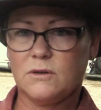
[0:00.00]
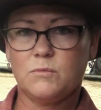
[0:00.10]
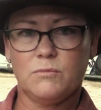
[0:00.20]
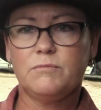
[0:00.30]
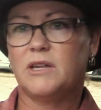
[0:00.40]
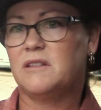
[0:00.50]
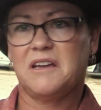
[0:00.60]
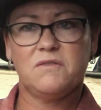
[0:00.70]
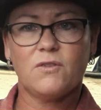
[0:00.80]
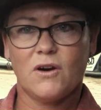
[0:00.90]
good
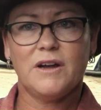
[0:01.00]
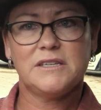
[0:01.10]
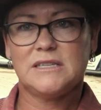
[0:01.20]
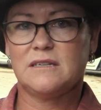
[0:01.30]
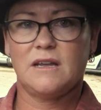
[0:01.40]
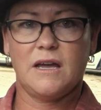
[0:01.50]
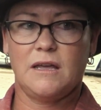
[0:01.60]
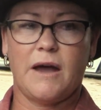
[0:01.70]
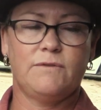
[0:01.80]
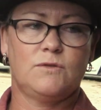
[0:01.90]
bloodline for us. And I,
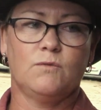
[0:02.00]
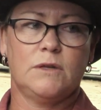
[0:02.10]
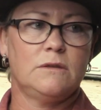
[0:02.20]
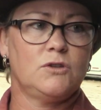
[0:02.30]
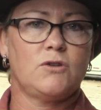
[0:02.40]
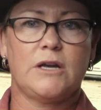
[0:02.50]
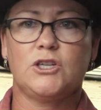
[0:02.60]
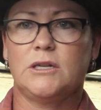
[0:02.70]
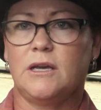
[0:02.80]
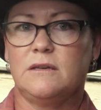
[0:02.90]
have ridden the
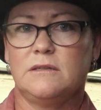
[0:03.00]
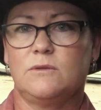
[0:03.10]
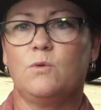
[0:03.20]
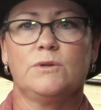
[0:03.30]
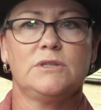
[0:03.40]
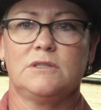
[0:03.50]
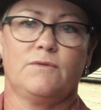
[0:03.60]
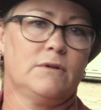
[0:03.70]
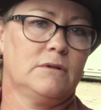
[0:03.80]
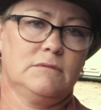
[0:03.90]
Trashadeous courses
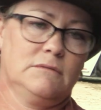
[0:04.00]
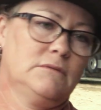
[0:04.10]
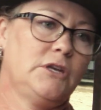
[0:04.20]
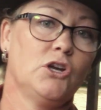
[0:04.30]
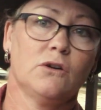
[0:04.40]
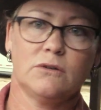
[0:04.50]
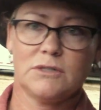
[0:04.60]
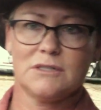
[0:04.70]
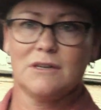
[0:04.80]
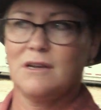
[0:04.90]
for
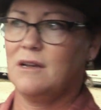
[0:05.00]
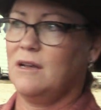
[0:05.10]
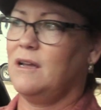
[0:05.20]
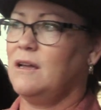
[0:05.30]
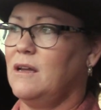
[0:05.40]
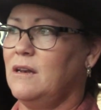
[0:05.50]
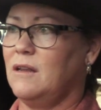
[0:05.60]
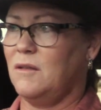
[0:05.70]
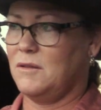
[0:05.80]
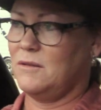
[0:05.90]
years,
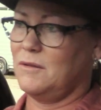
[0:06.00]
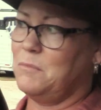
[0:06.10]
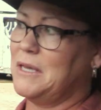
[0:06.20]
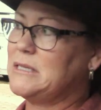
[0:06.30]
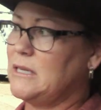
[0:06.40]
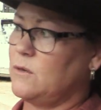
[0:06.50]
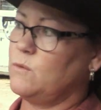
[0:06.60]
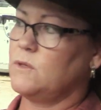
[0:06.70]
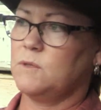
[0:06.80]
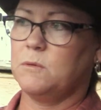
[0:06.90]
and mixing it
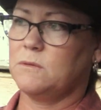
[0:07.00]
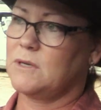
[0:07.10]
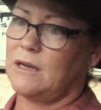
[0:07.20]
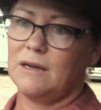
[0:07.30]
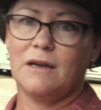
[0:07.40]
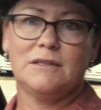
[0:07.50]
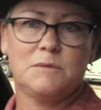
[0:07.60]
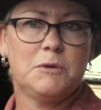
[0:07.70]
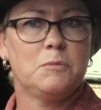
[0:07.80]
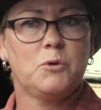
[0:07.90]
with the Spooks Gotta
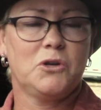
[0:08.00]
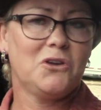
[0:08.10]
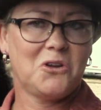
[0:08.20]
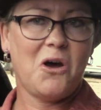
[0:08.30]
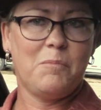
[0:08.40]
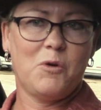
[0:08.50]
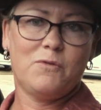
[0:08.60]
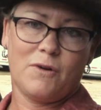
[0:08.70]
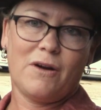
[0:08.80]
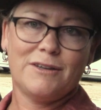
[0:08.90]
Gun's been a pretty good combo
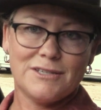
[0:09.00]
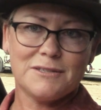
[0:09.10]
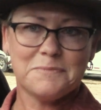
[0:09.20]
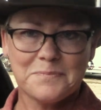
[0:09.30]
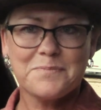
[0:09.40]
for us.